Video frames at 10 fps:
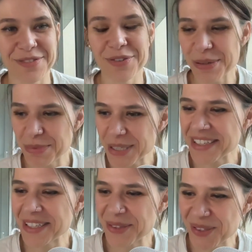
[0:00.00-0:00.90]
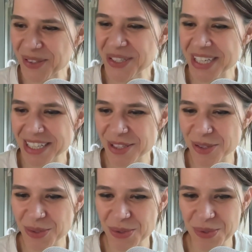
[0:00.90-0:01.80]
For a person who's looking
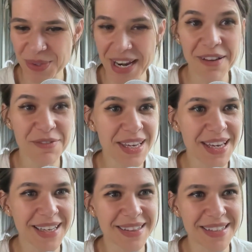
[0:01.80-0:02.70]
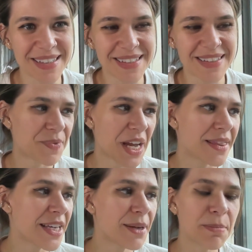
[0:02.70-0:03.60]
to navigate this, I
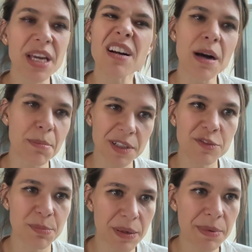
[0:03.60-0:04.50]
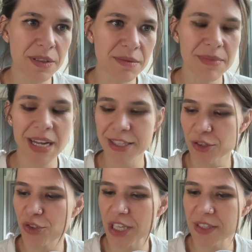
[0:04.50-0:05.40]
think pick a couple of people that you
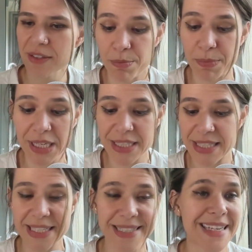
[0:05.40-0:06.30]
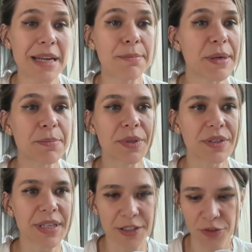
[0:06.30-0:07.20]
trust. Pick 6, 10 people
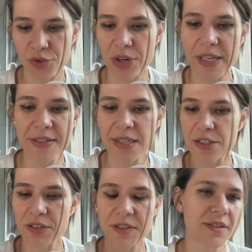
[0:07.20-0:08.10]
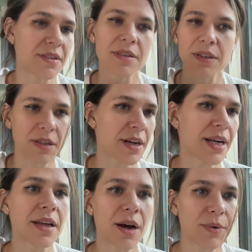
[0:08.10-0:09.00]
that you trust and just
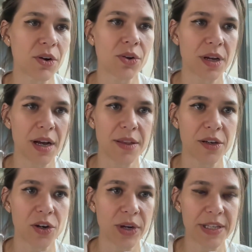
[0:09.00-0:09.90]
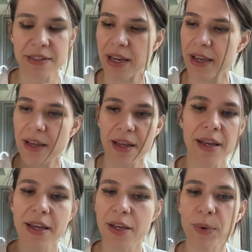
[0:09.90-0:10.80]
cut out all the other noise. Like
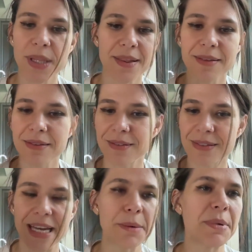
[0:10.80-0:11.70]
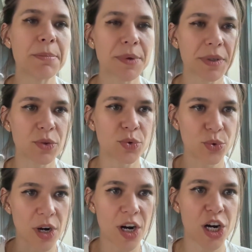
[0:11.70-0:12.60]
with 10 people who
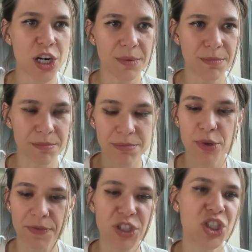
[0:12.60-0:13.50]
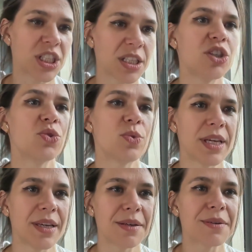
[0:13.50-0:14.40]
are proficiently
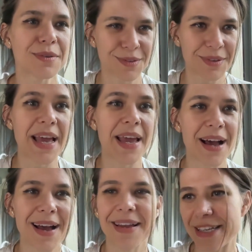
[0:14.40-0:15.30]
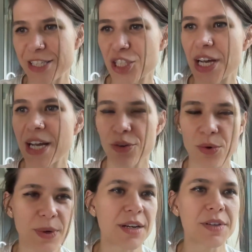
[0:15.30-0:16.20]
doing AI and design or
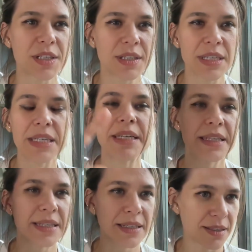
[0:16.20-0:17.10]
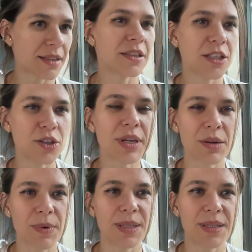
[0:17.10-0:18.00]
whatever, you can
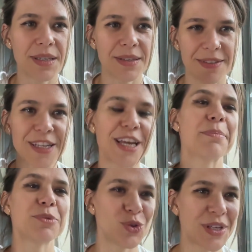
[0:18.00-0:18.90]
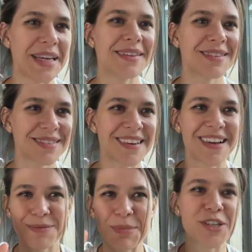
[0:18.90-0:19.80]
really stay up to date
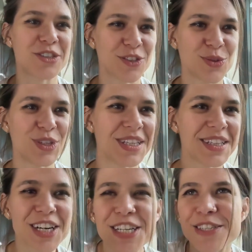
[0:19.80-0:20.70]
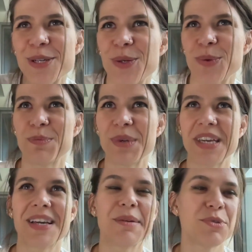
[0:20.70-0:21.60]
as much as you need. There is no
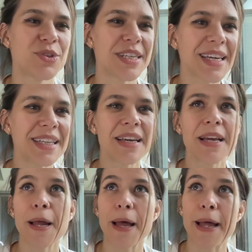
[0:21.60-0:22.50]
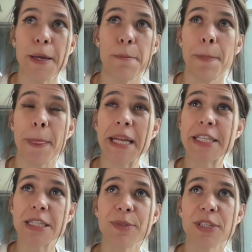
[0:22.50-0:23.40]
being up to date. And in
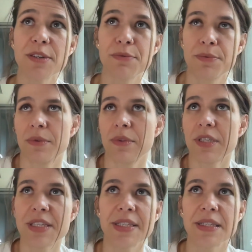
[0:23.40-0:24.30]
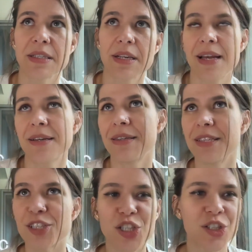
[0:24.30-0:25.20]
terms of this kind of
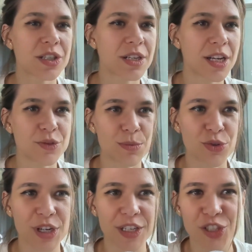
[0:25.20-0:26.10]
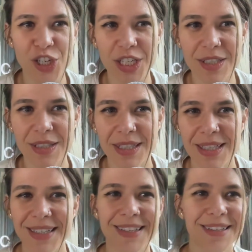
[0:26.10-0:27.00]
internal conundrum, should I start
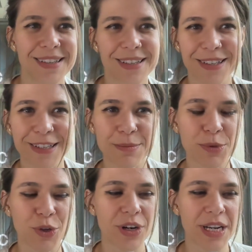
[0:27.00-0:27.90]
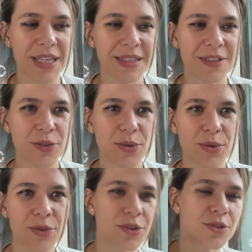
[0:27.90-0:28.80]
exploring these
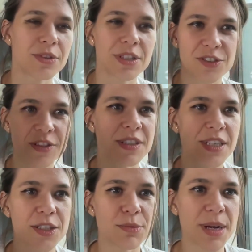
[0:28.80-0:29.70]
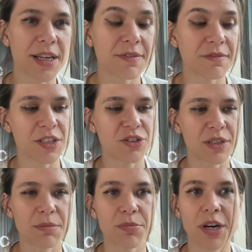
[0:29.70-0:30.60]
tools or should I just stick to my
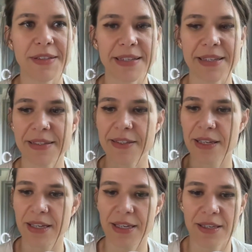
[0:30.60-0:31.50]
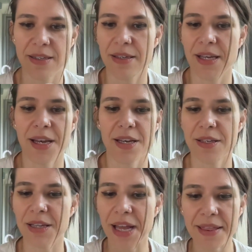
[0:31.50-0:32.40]
conventional process and
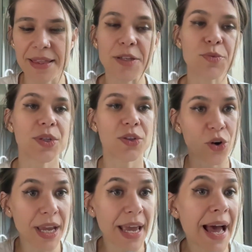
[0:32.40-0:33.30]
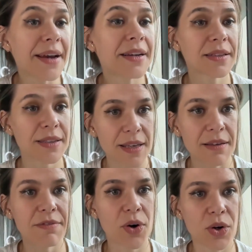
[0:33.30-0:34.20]
like things will organically
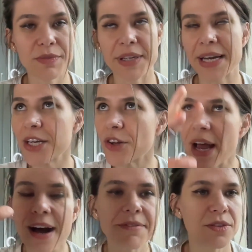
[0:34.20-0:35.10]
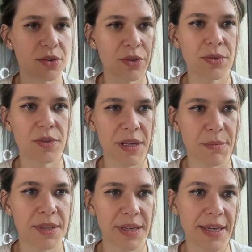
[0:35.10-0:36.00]
evolve and I don't have to do
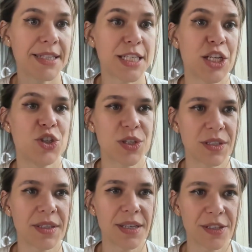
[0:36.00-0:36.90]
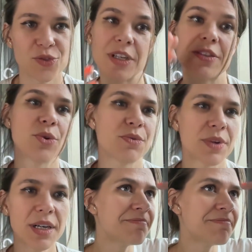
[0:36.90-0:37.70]
something intentionally and stress over?